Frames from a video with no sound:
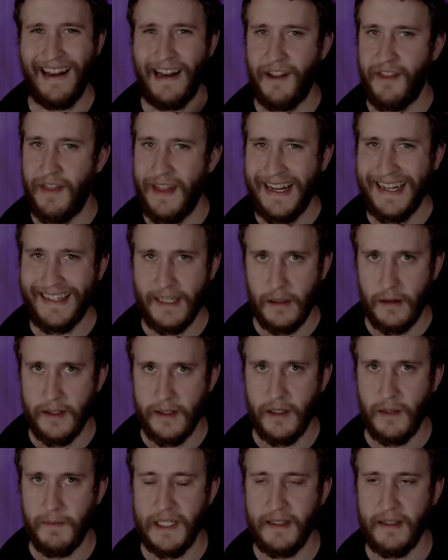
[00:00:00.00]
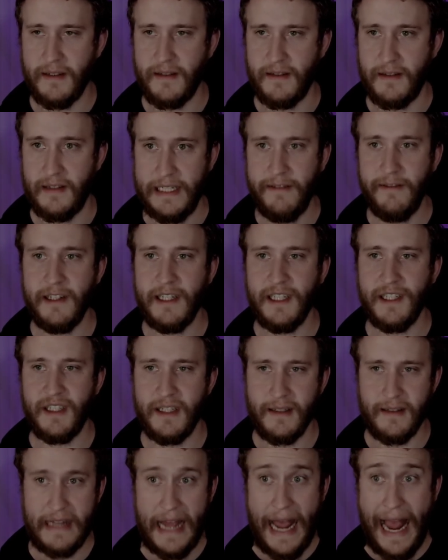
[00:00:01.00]
And I think it's a little bit deceiving
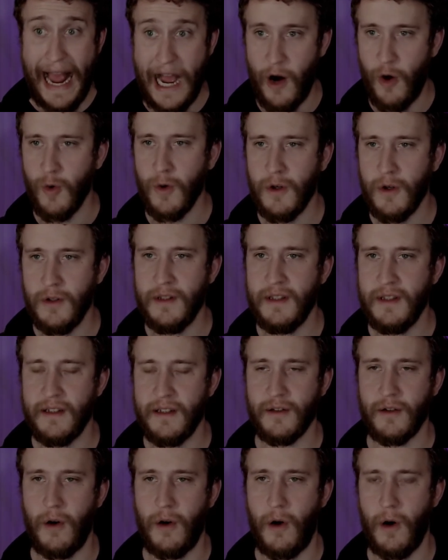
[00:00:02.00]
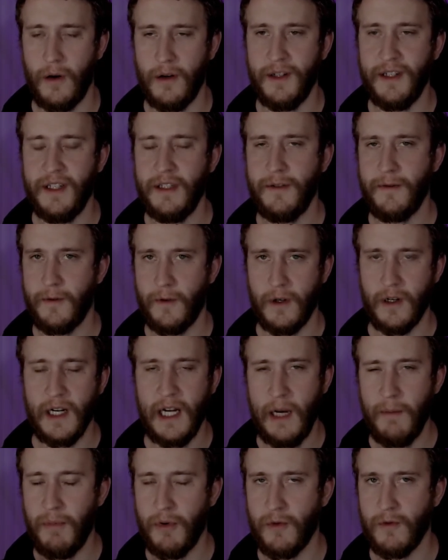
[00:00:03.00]
just how good this card is for a
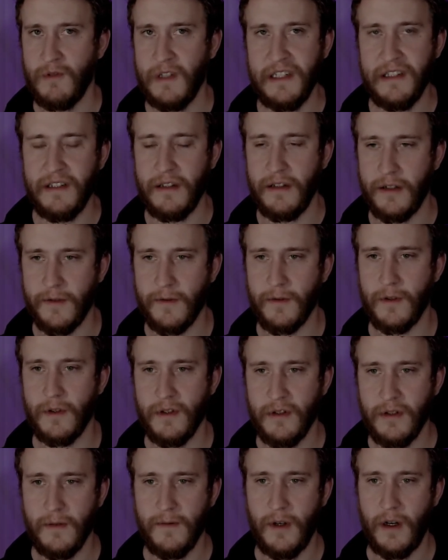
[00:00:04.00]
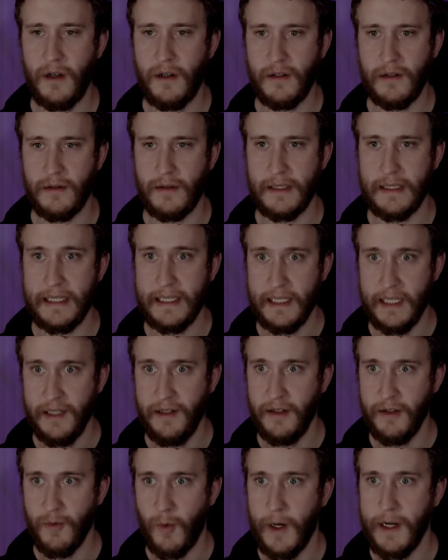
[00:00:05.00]
couple reasons. First of all,
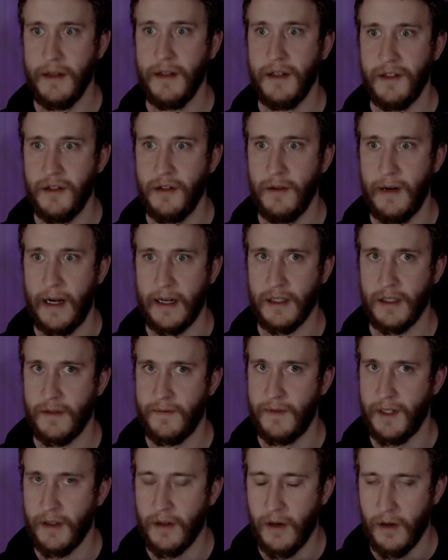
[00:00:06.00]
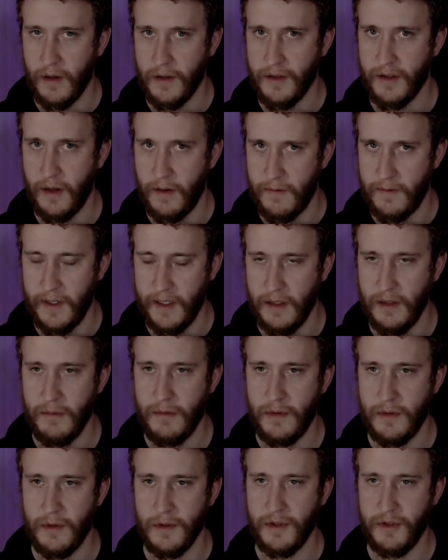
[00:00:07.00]
this is one of the two Excavate cards
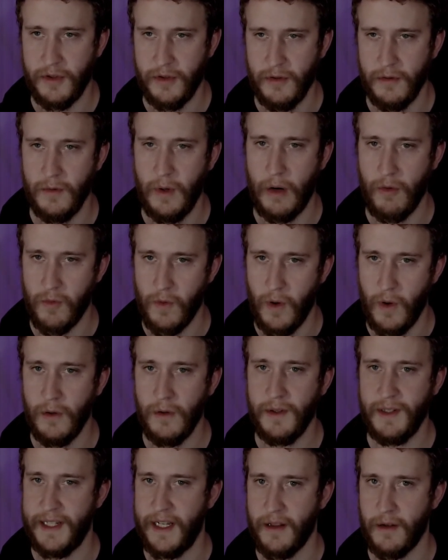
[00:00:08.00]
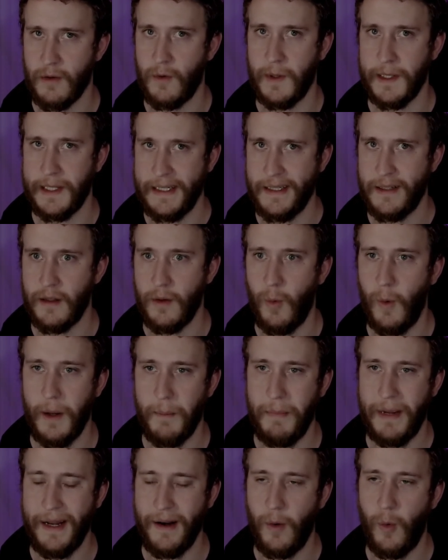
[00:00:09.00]
available to Rogue. The other one is the
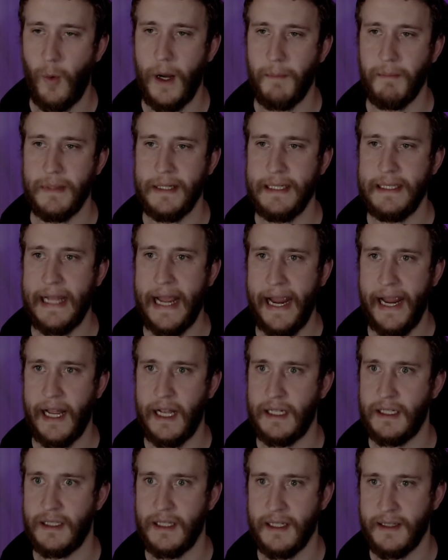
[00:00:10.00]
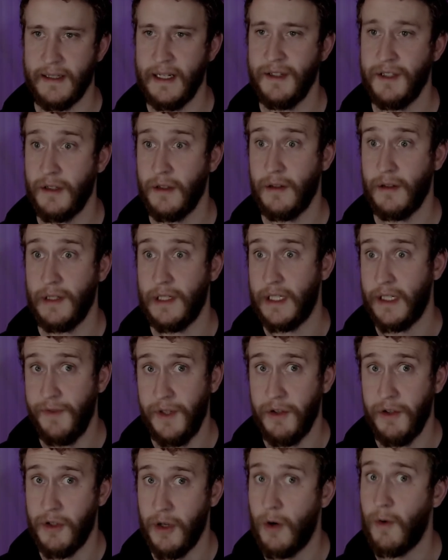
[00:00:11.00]
one mana weapon, and essentially
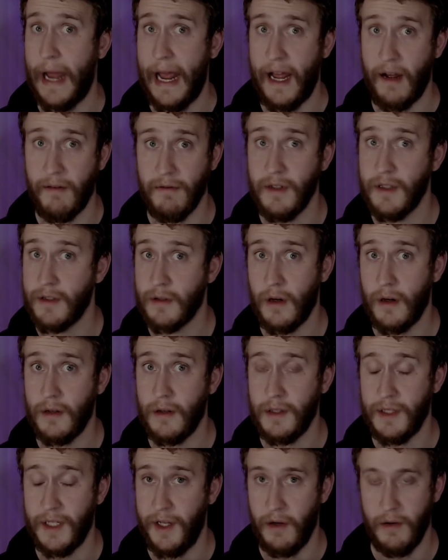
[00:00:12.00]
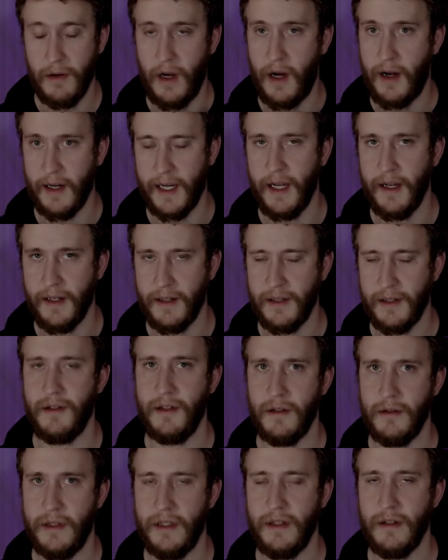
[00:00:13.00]
if you don't have this card, you're not getting to
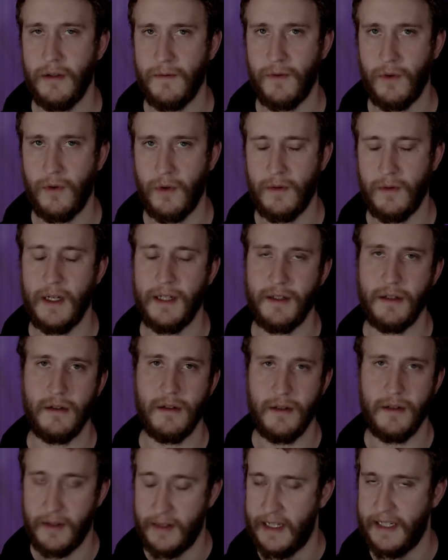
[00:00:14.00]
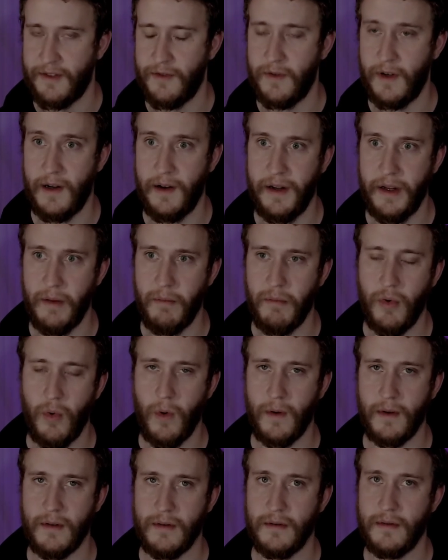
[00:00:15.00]
your tier four treasure. So that's very
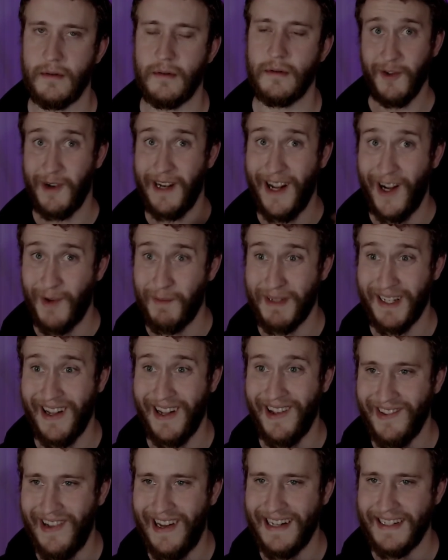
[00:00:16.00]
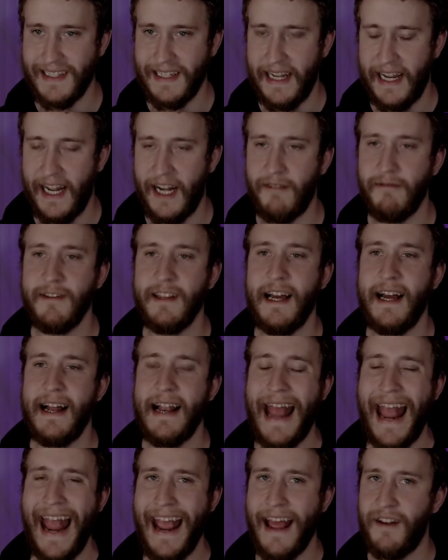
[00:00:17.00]
important. So it helps a lot to have
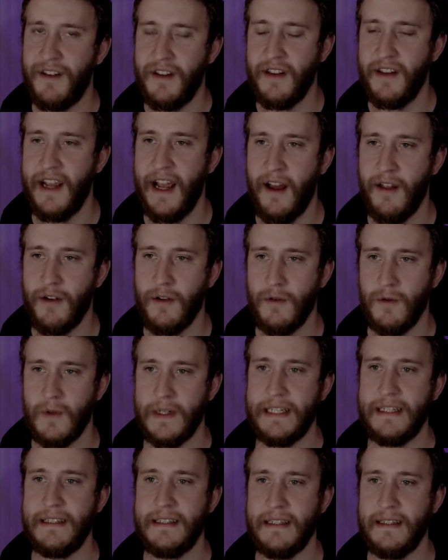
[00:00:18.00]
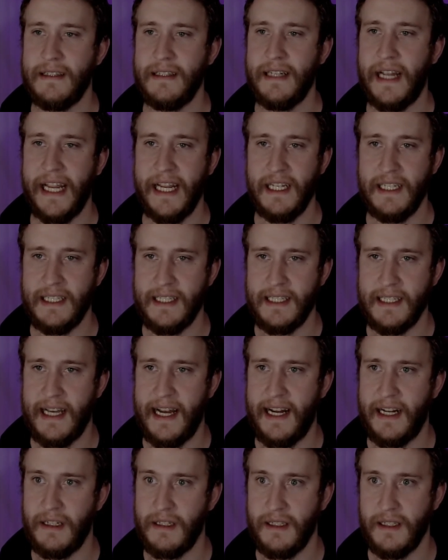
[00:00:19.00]
that. And the other reason is
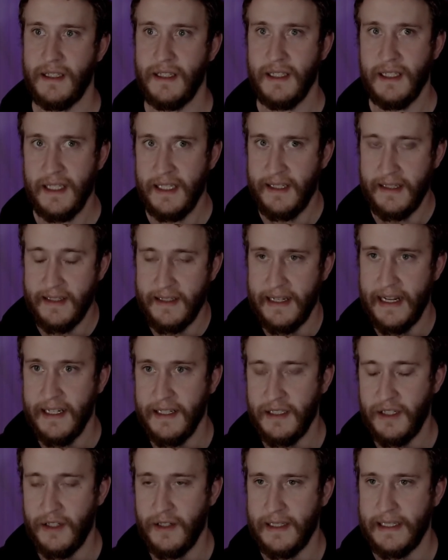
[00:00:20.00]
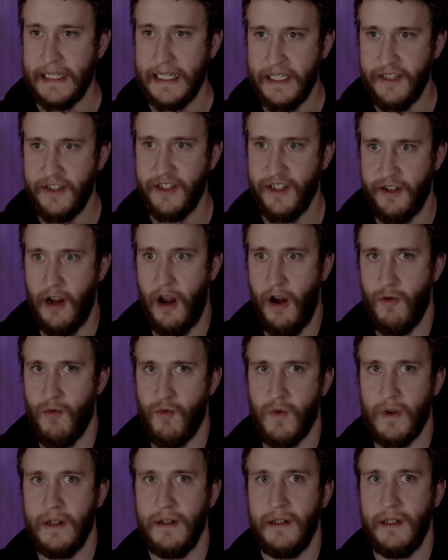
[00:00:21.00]
that this essentially is just a
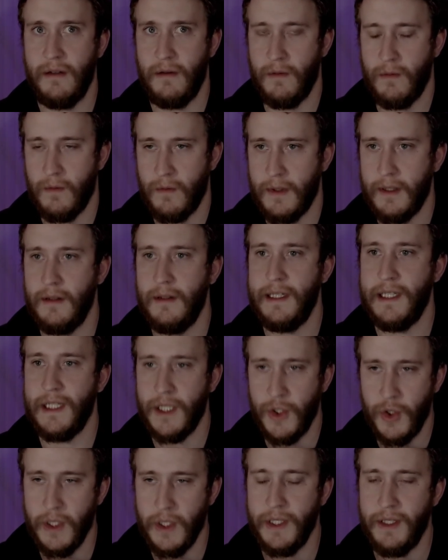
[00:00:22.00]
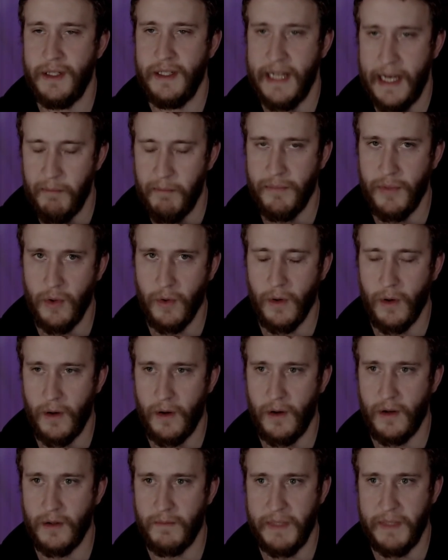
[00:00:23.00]
really, really good tempo
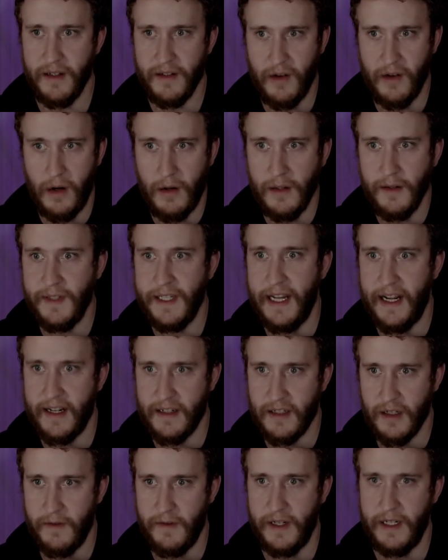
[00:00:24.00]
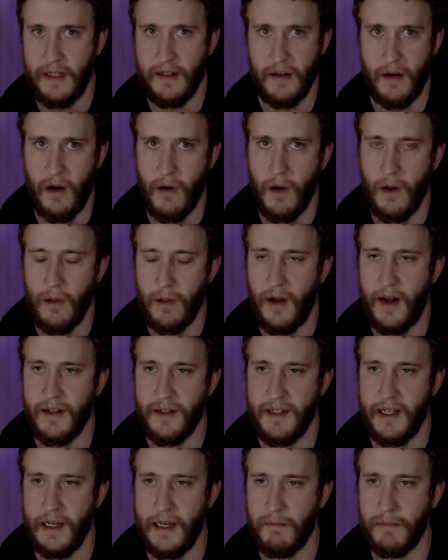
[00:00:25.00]
card because all the Excavates are a lot
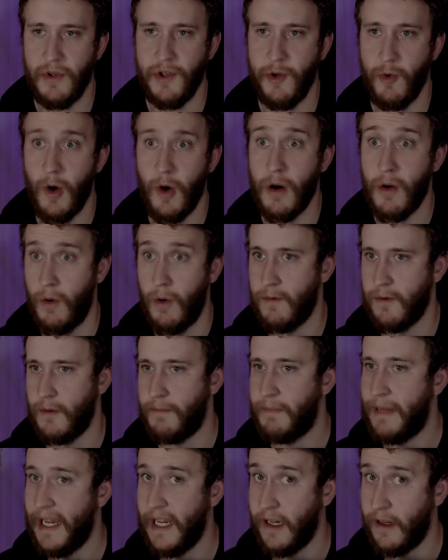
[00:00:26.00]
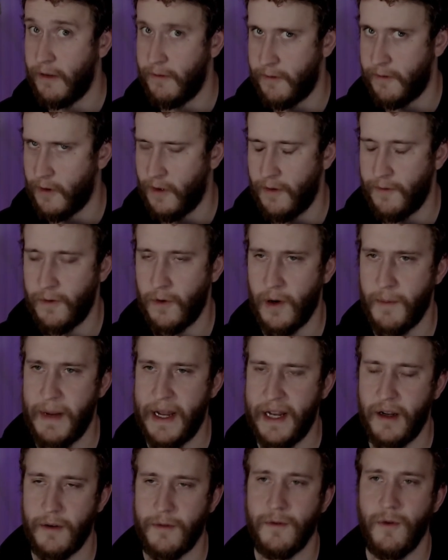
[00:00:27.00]
of tempo. You are overpaying for a four
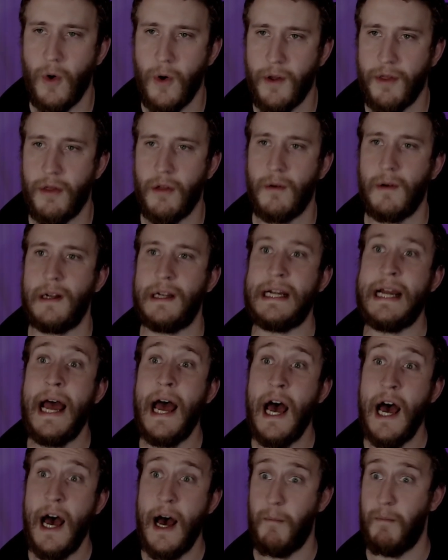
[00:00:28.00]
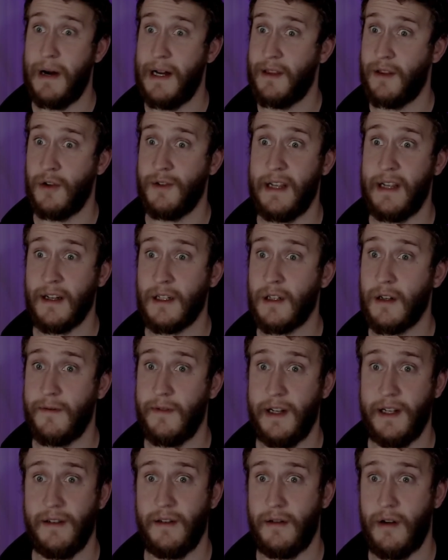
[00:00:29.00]
mana four three, But those
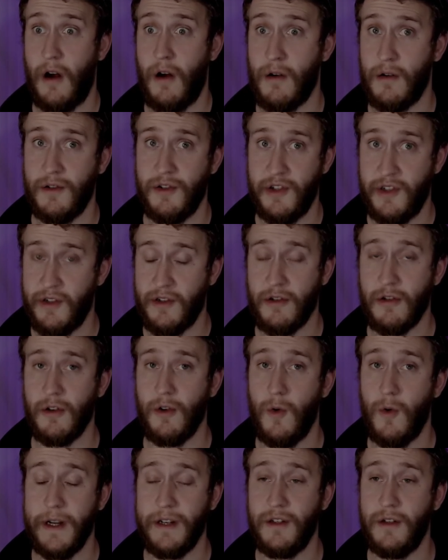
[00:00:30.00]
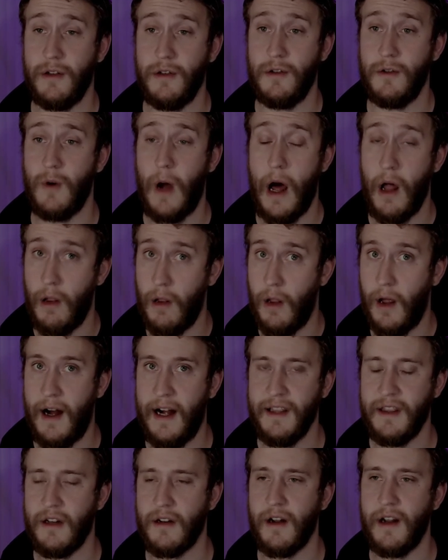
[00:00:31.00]
excavates are just going to do a
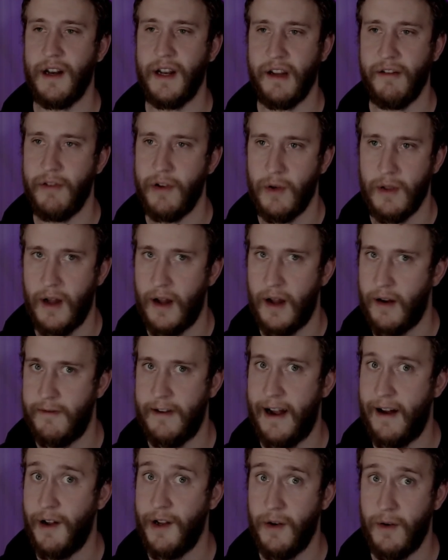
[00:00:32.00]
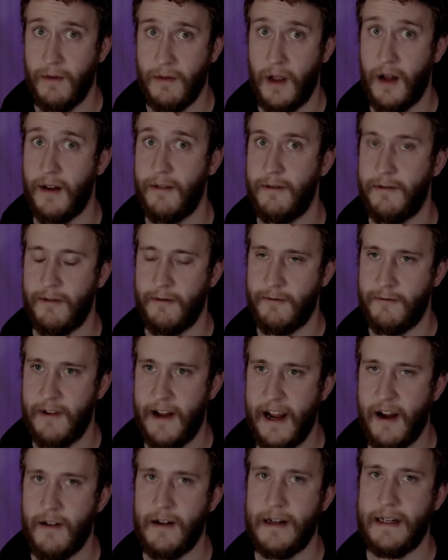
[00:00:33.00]
lot. They're going to give you a lot of value, a lot of
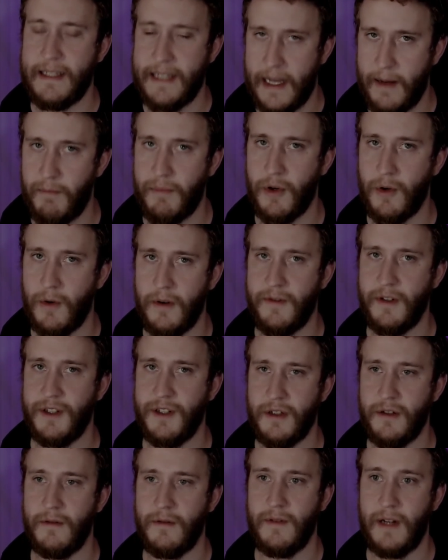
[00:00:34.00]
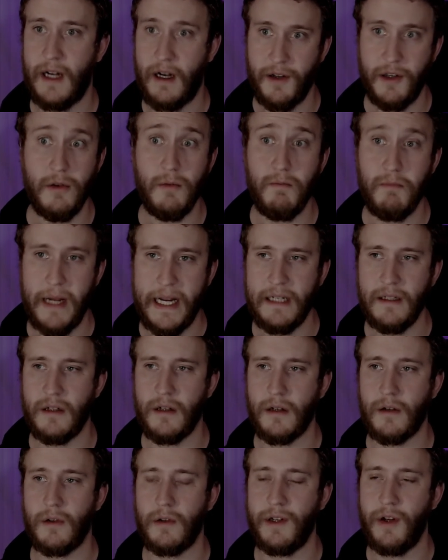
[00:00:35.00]
very tempo efficient value,
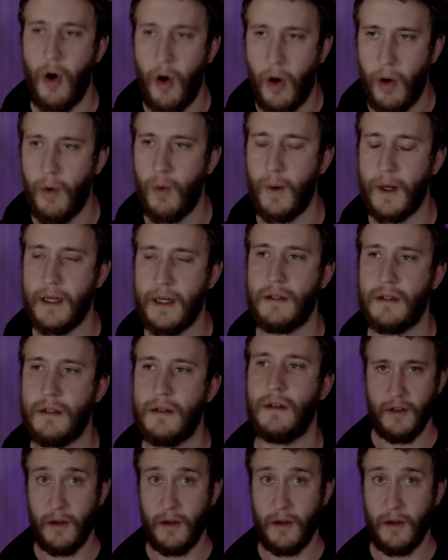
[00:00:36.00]
basically always.